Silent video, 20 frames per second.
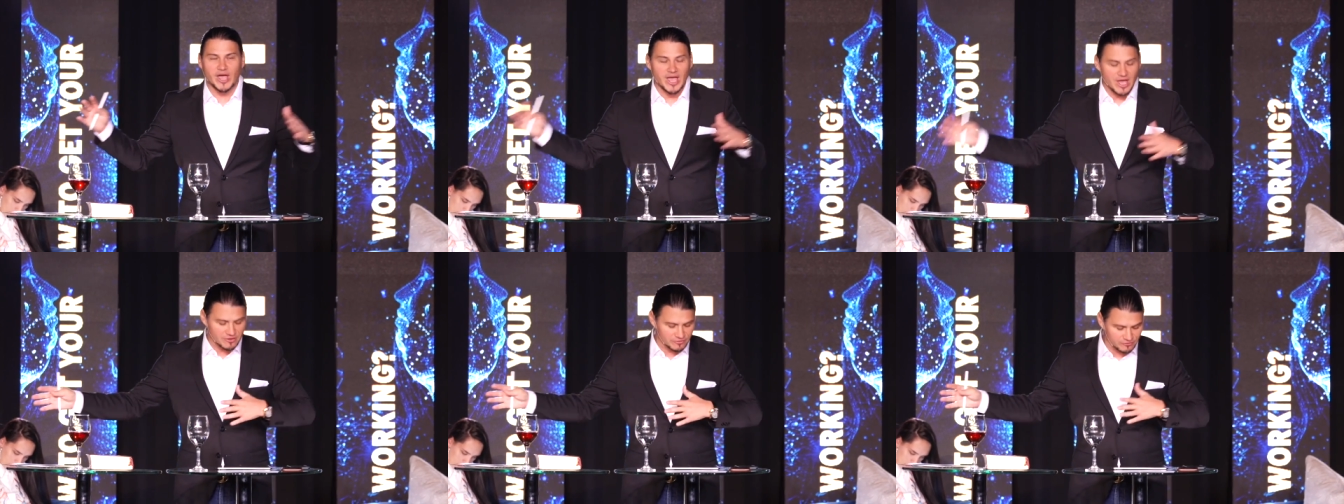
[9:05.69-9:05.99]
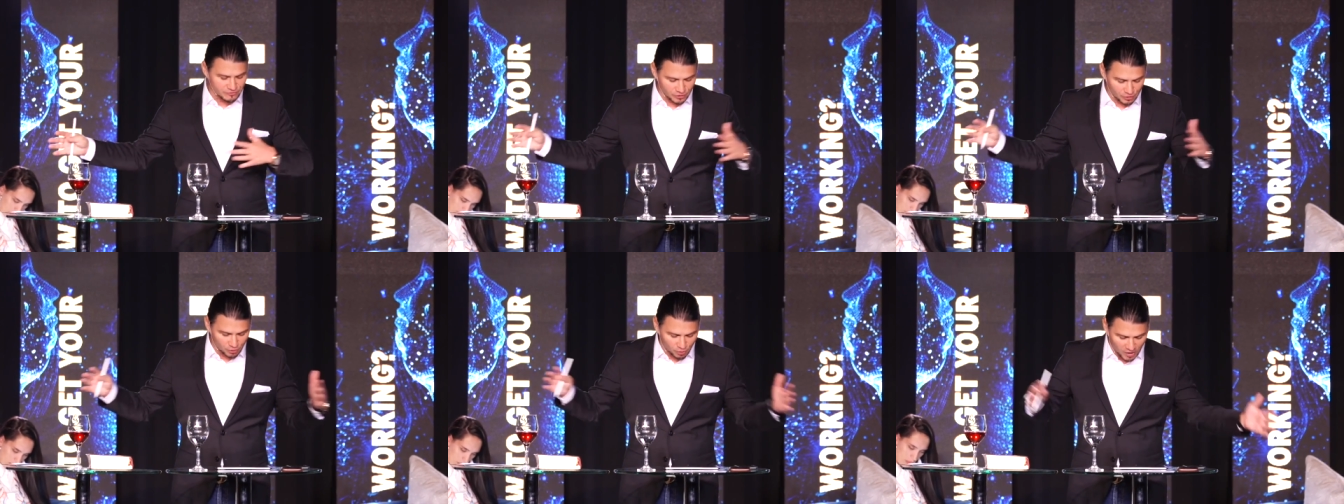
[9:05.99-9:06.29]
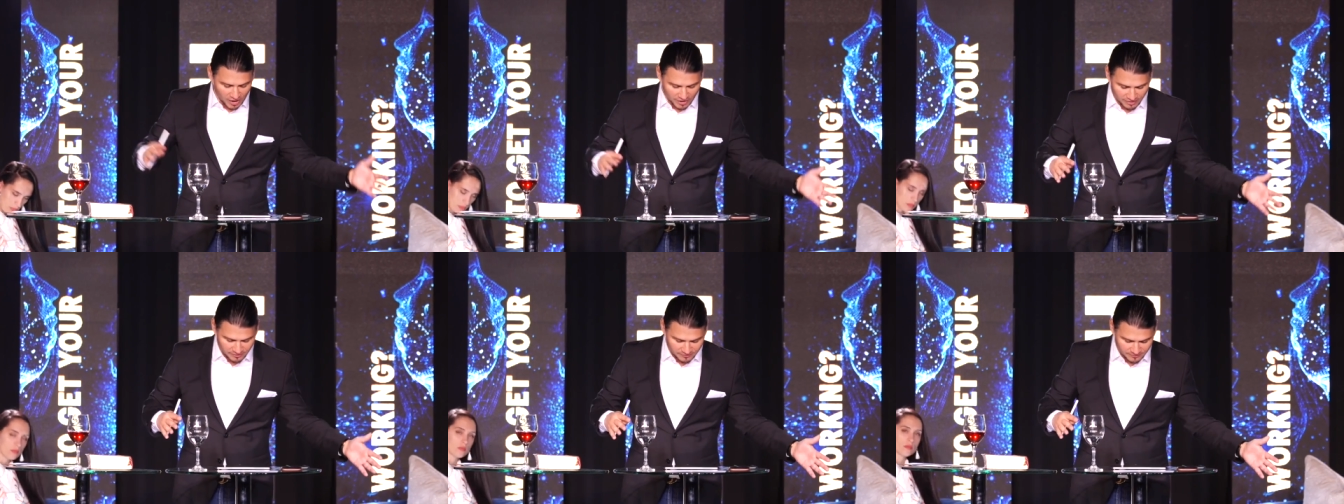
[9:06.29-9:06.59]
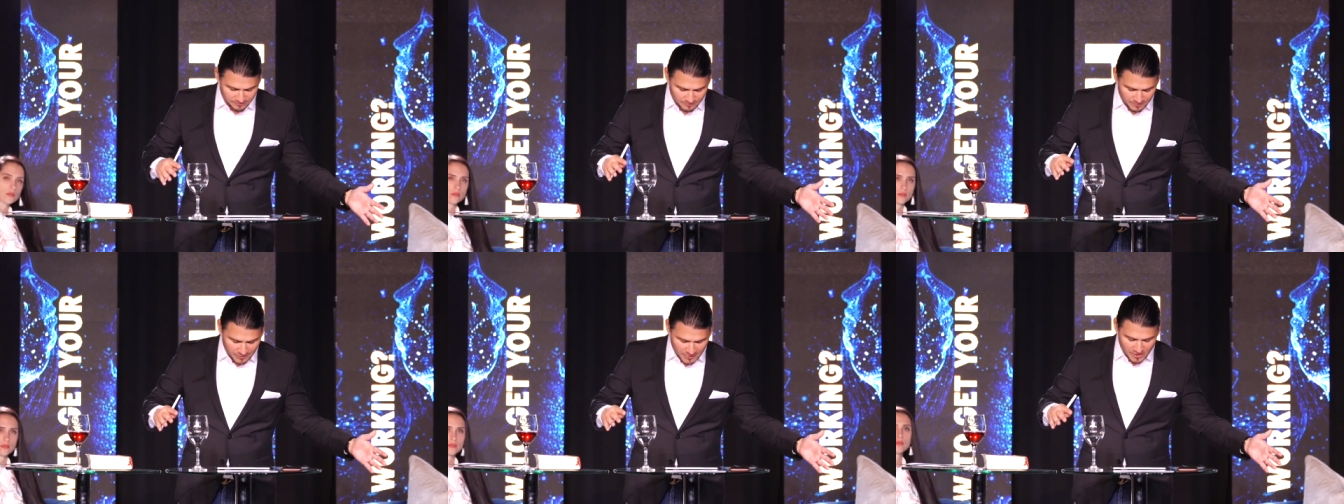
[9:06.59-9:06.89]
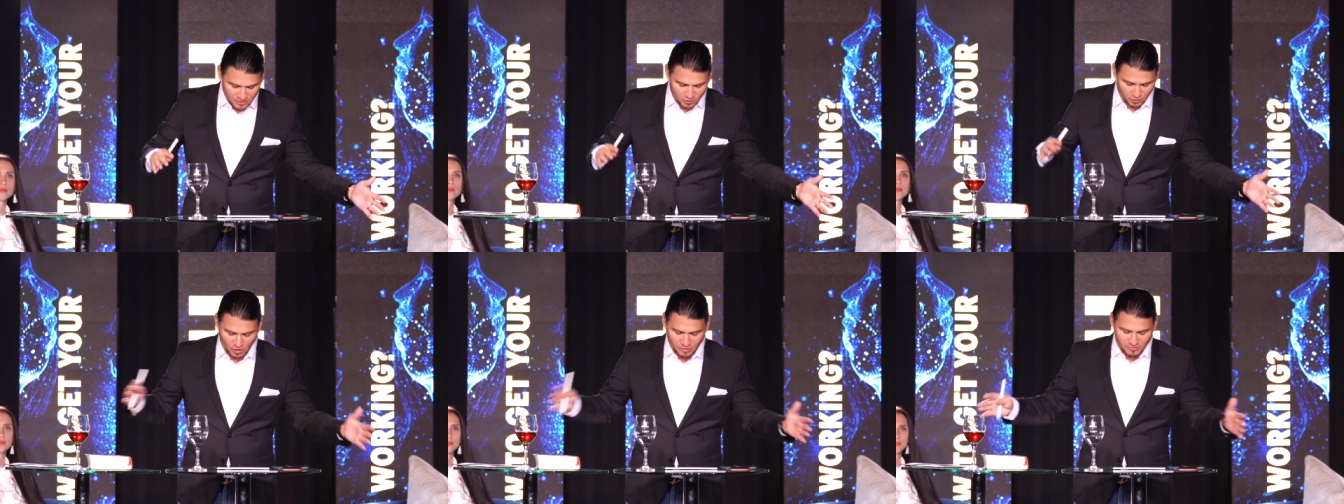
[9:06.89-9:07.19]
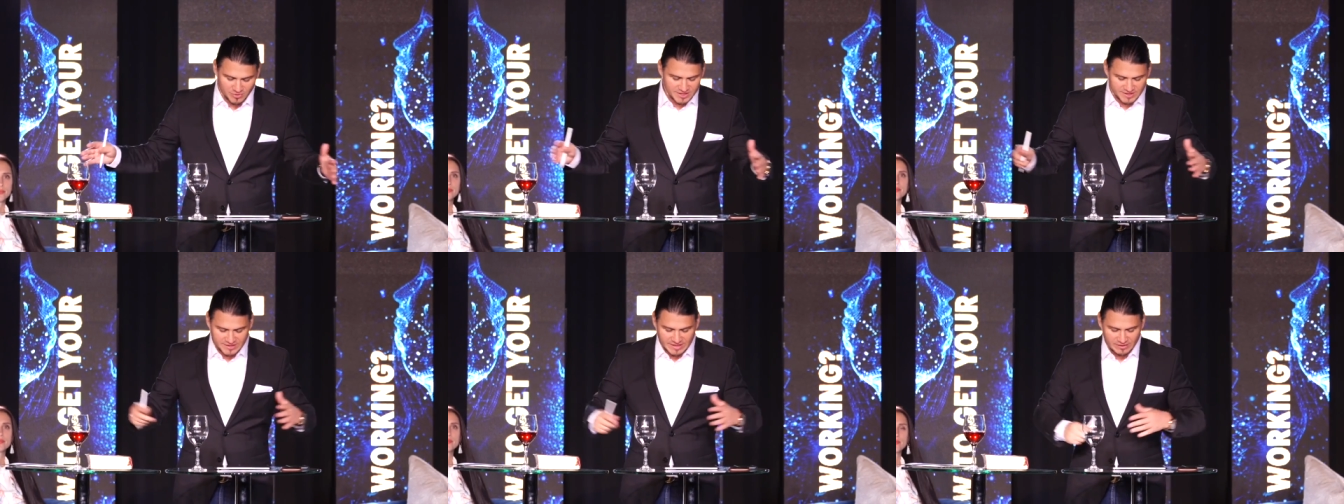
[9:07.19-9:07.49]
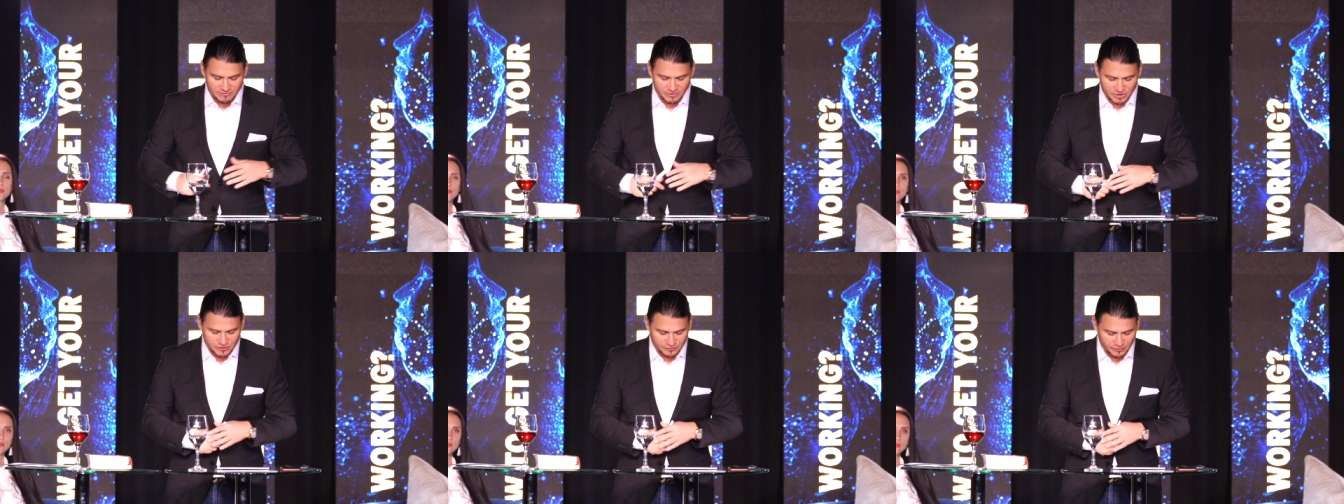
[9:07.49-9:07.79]
everyone. Romans
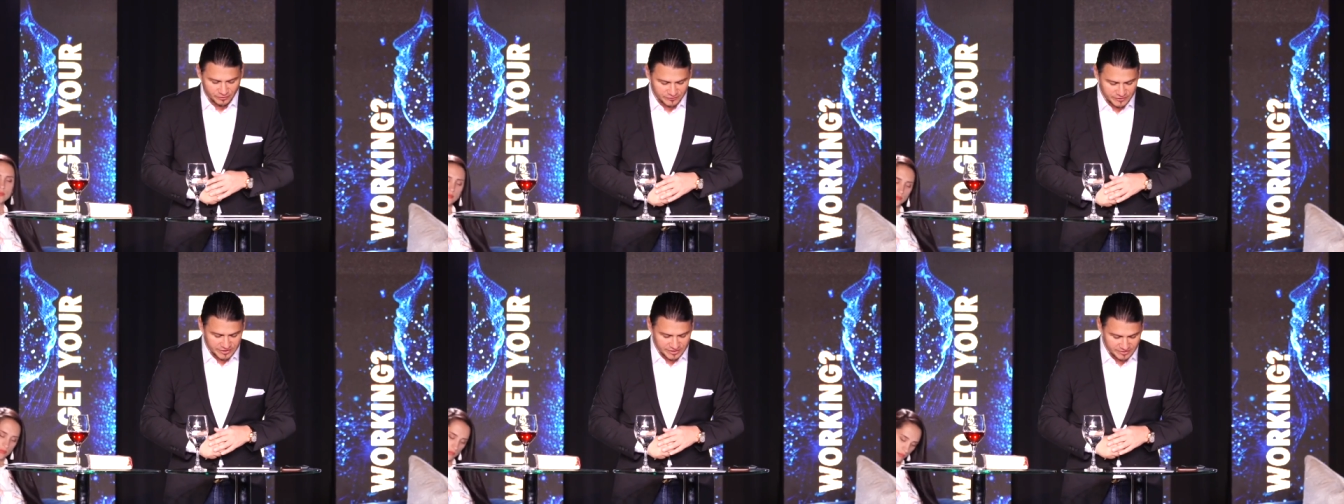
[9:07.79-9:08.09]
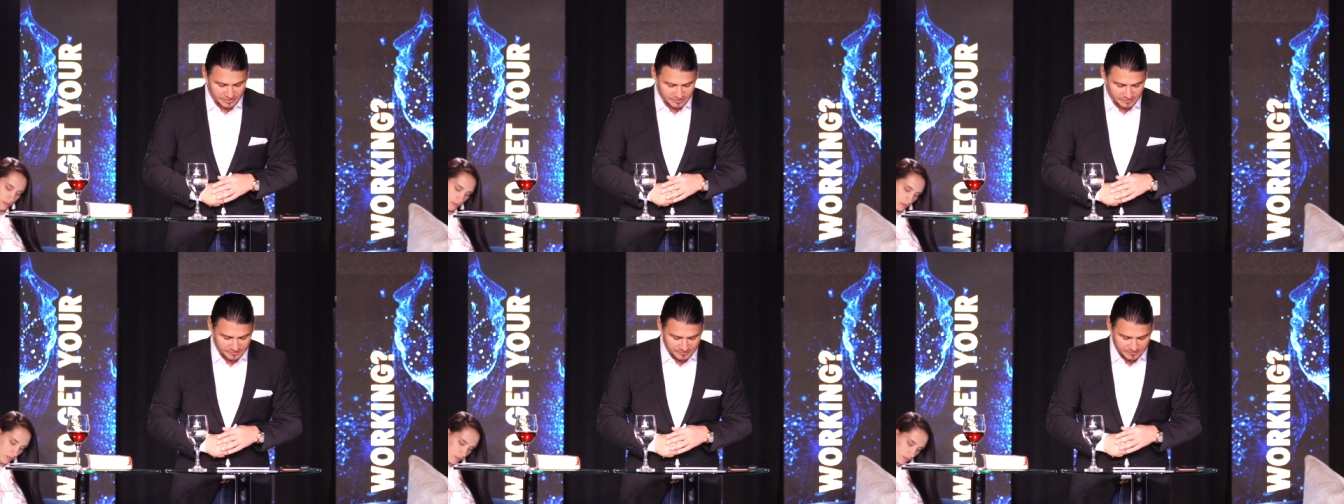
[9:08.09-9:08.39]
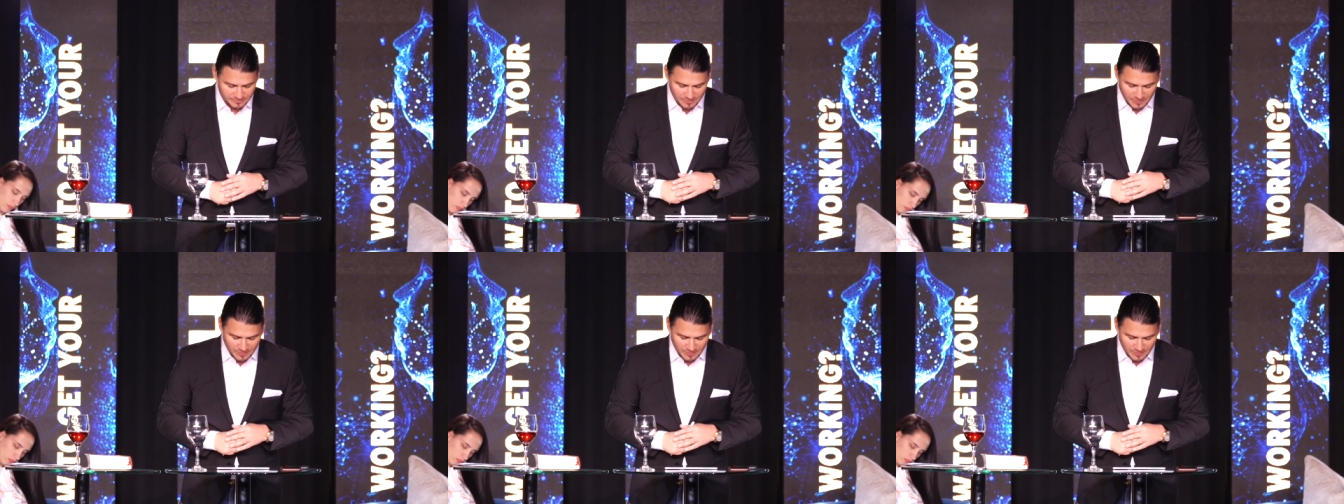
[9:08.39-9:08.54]
10, verse 15.